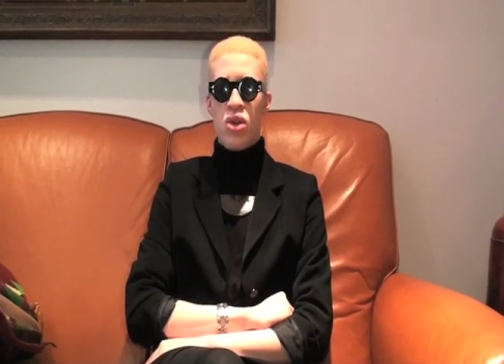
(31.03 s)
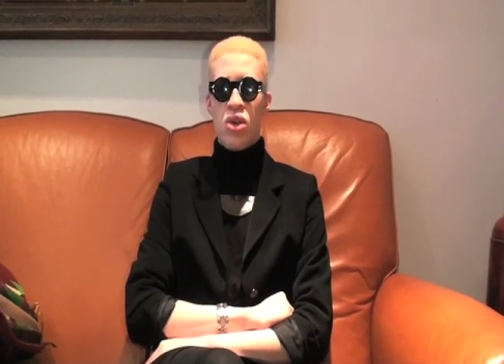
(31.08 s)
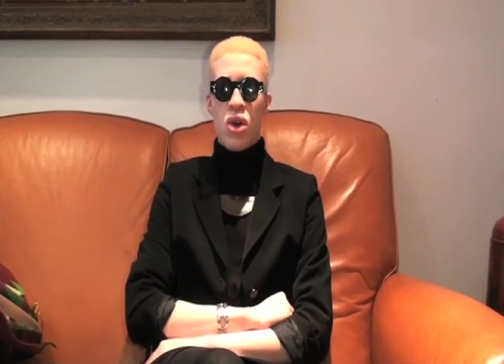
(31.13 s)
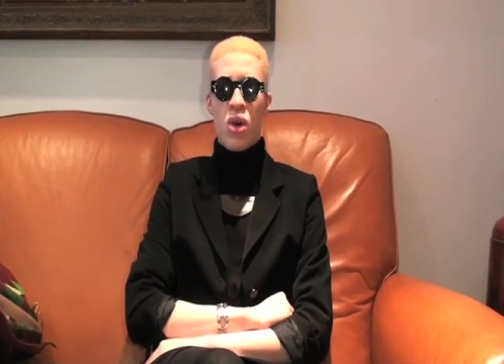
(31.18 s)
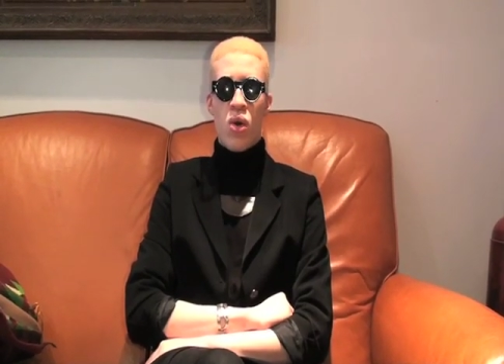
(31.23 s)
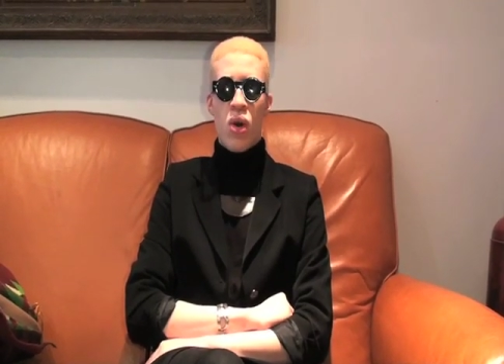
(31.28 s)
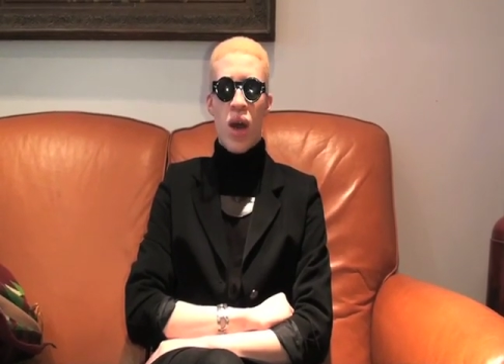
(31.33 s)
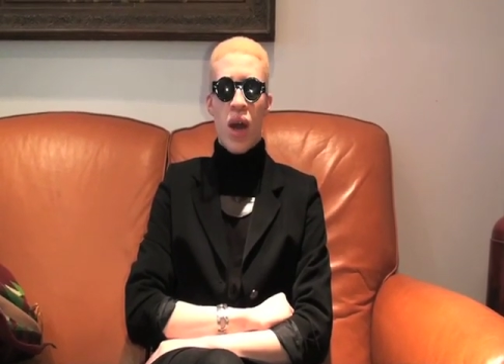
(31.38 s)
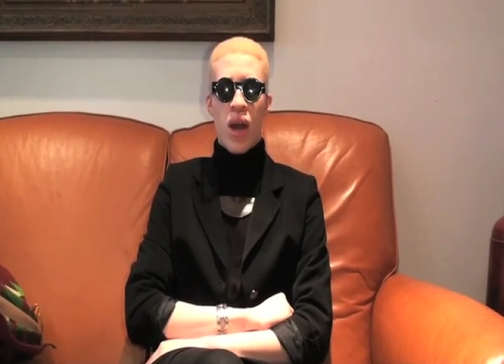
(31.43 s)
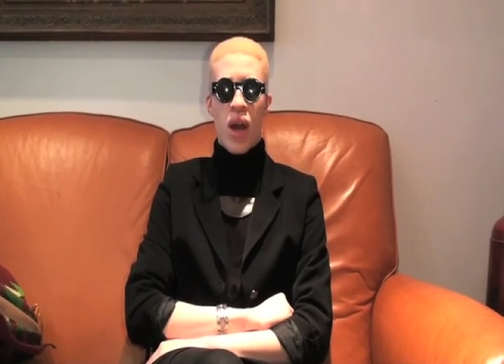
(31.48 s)
you
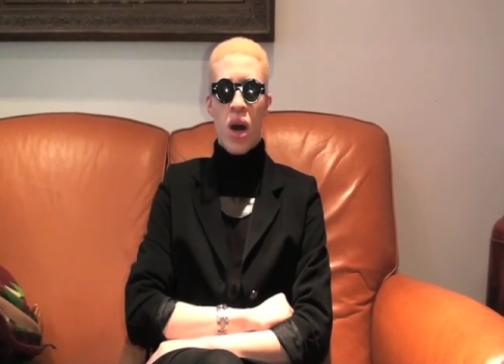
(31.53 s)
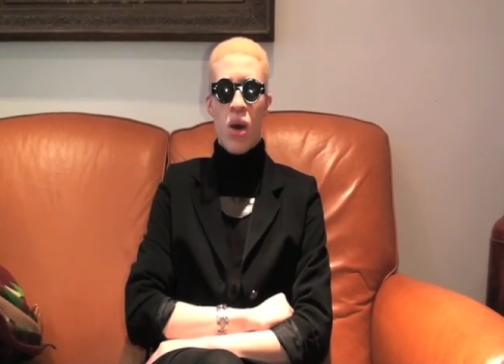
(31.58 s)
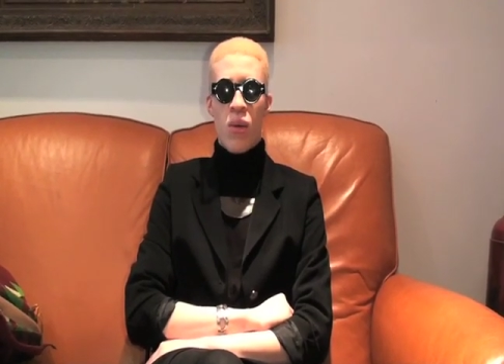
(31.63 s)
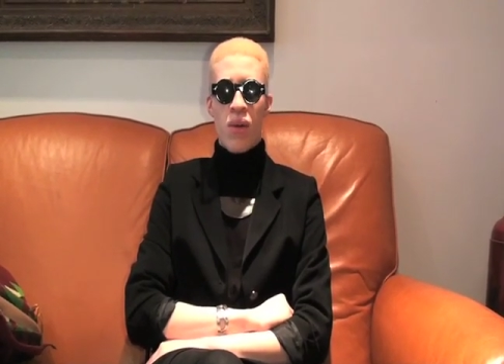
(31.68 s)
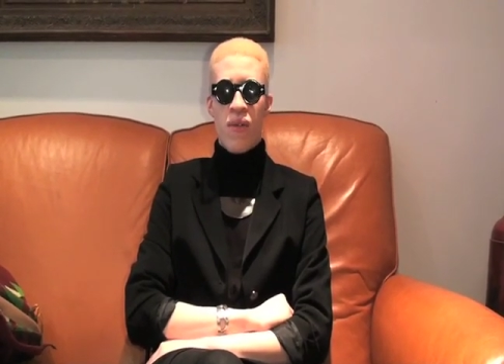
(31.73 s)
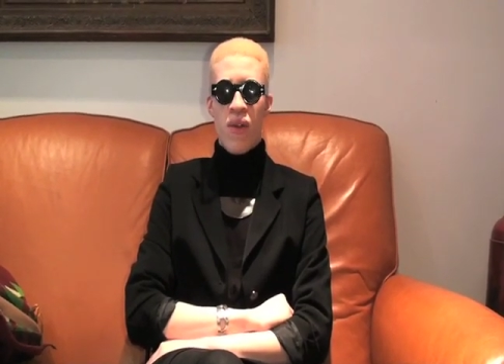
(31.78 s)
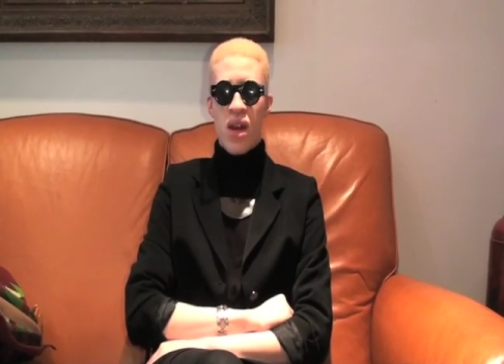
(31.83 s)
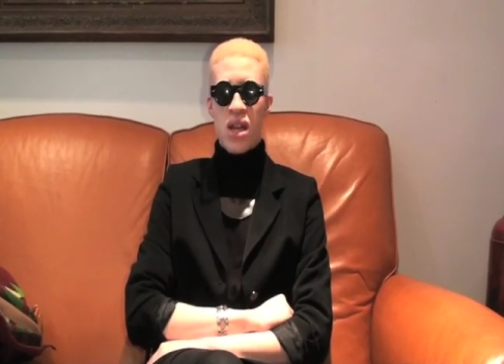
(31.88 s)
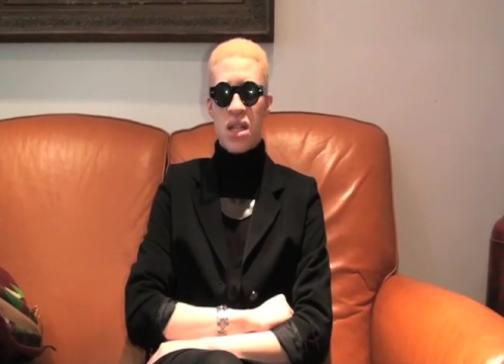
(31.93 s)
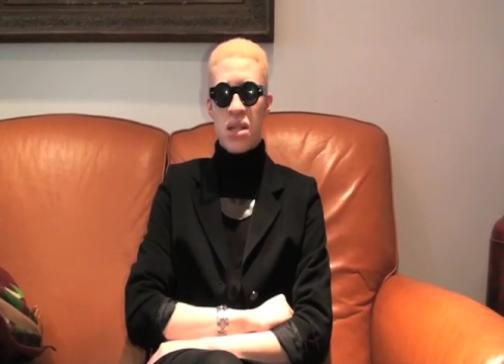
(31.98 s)
don't hang out
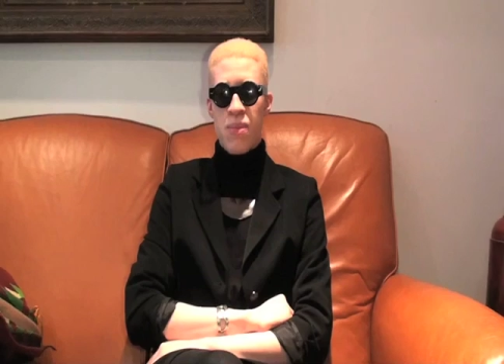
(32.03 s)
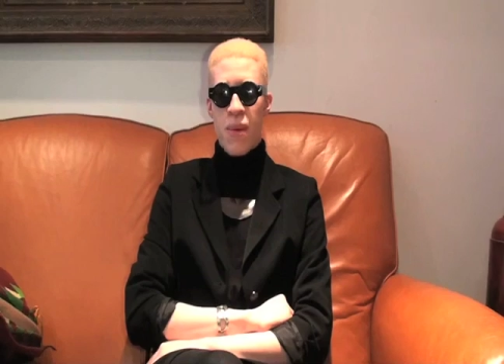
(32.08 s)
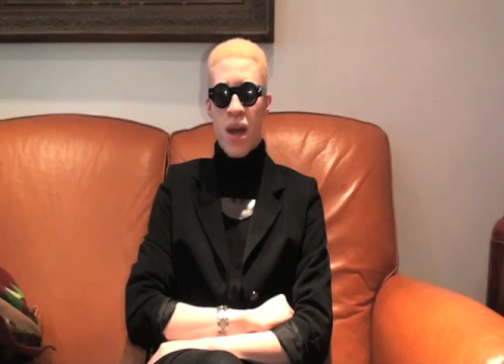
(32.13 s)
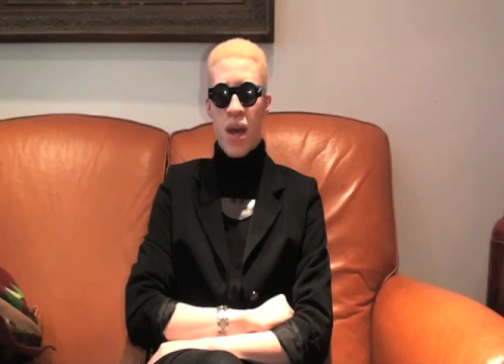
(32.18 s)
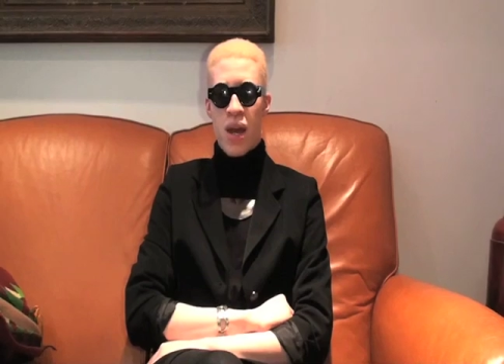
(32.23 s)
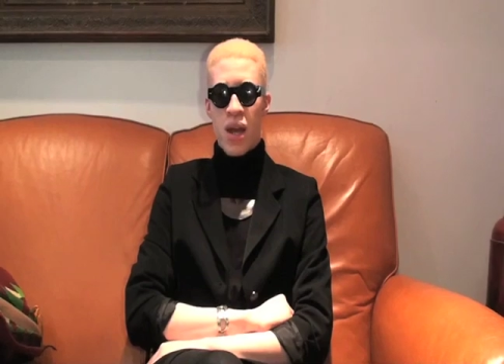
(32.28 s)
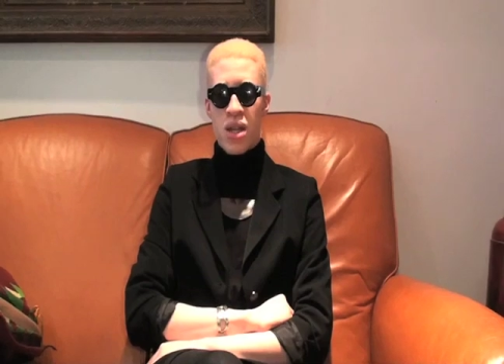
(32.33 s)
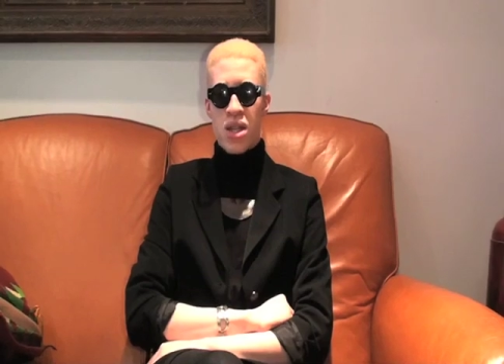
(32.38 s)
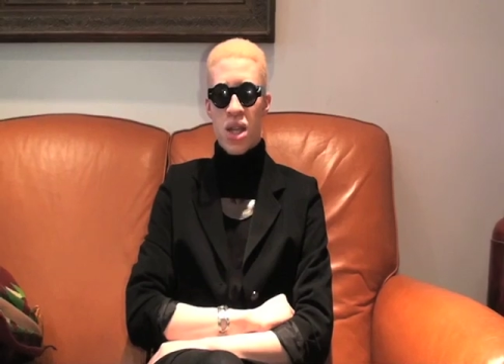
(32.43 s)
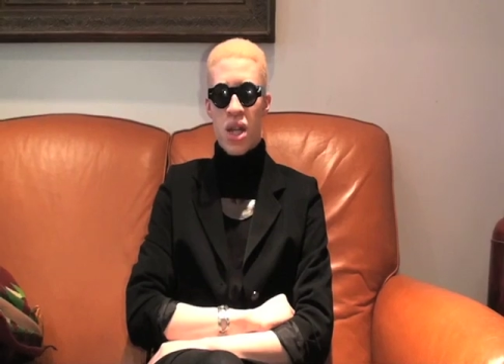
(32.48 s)
with the
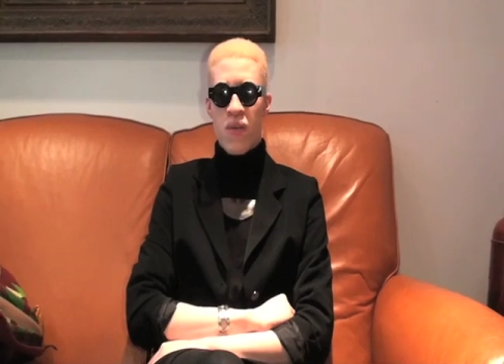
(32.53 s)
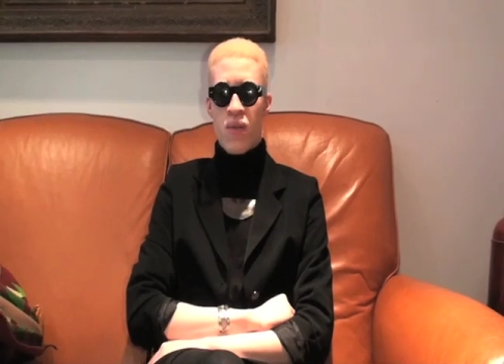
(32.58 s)
Hispanics.